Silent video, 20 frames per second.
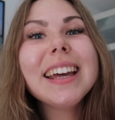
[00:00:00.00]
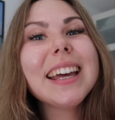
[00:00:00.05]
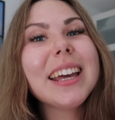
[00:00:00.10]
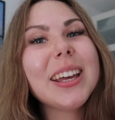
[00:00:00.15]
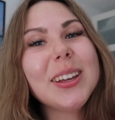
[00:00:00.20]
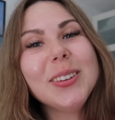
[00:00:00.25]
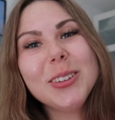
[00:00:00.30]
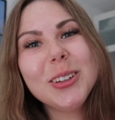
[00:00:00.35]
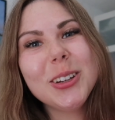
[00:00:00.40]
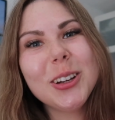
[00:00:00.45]

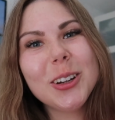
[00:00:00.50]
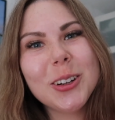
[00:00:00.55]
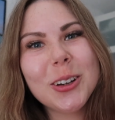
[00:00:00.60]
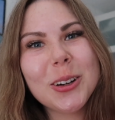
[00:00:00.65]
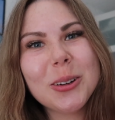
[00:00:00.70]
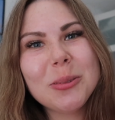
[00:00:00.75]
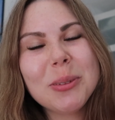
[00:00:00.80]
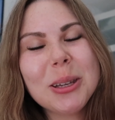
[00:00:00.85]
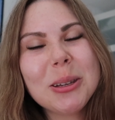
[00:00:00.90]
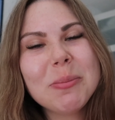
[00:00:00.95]
If you don't
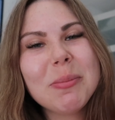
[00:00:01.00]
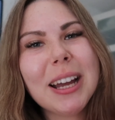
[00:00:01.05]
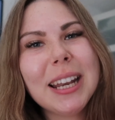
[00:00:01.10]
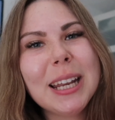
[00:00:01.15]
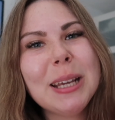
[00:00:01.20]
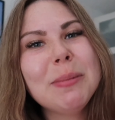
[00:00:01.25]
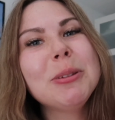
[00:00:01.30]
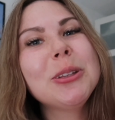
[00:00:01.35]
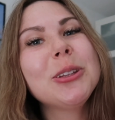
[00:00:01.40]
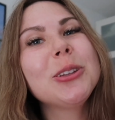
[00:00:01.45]
know me, my
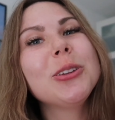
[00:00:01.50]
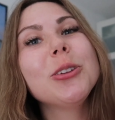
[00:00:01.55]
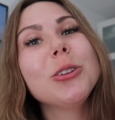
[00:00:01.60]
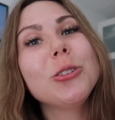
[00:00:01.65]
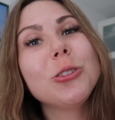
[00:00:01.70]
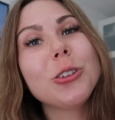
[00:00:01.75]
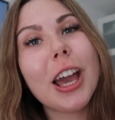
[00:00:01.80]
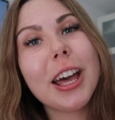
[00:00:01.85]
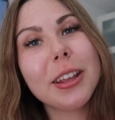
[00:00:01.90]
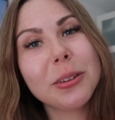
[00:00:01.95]
name is
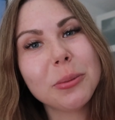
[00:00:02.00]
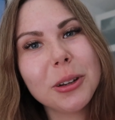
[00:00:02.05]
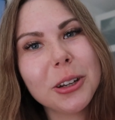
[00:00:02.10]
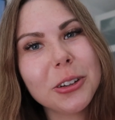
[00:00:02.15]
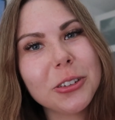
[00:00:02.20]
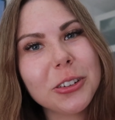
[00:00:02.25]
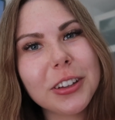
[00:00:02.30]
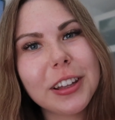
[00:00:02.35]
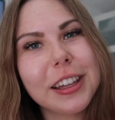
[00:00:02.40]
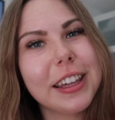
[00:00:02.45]
Jasmine
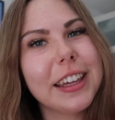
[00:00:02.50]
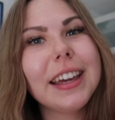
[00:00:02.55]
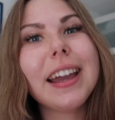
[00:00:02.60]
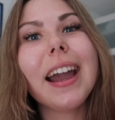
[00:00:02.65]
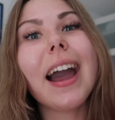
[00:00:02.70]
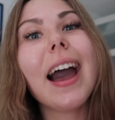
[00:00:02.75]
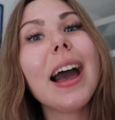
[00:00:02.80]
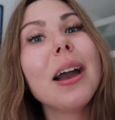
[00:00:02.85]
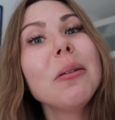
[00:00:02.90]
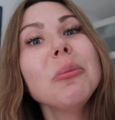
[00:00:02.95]

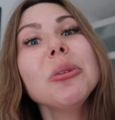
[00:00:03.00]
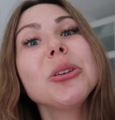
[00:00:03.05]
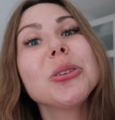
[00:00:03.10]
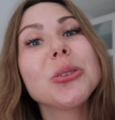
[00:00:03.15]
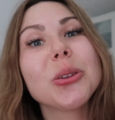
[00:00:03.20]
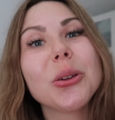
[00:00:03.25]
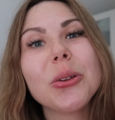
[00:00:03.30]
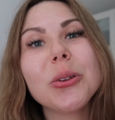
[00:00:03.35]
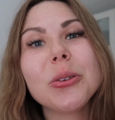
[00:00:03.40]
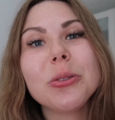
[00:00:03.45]
Angelique. I'm a
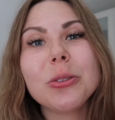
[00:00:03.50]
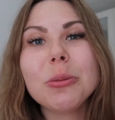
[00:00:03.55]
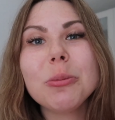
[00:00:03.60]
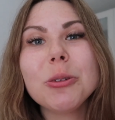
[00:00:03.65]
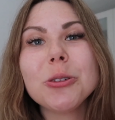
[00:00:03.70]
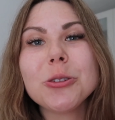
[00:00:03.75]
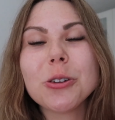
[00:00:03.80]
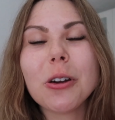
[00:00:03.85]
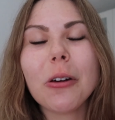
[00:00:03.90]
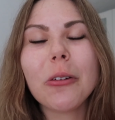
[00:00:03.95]
solo
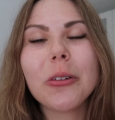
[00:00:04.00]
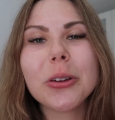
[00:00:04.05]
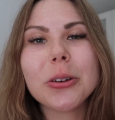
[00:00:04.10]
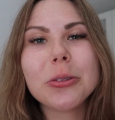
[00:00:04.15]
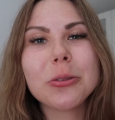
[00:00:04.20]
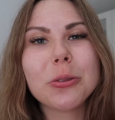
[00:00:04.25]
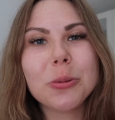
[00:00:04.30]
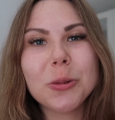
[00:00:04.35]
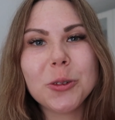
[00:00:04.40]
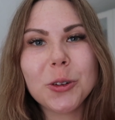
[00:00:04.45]
female traveler
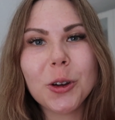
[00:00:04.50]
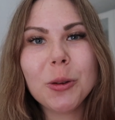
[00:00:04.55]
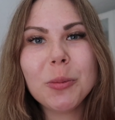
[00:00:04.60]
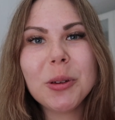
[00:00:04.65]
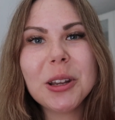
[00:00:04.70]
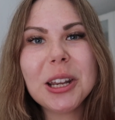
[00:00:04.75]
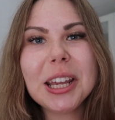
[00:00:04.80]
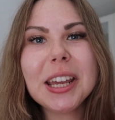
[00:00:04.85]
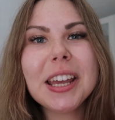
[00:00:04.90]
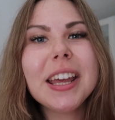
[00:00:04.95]
from
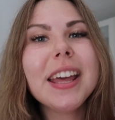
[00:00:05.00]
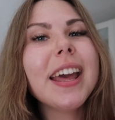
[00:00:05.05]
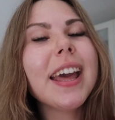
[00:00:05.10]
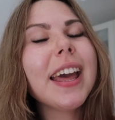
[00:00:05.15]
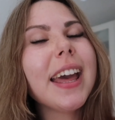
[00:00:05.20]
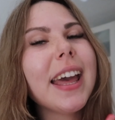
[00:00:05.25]
Germany.